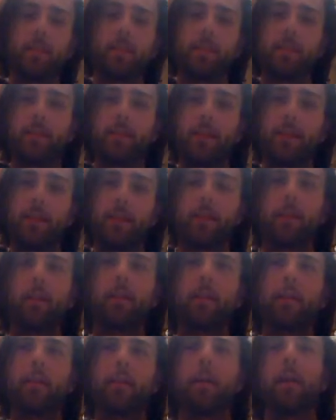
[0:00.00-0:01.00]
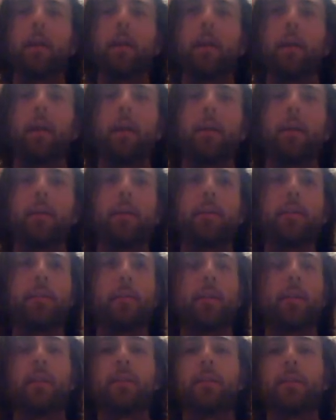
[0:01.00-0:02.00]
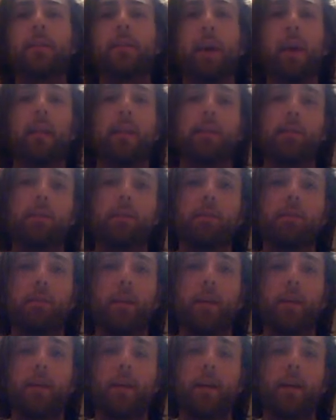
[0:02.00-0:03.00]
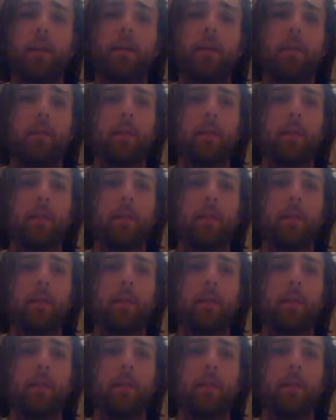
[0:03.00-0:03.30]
the insulator, uh, the insulator has a dielectric breakdown.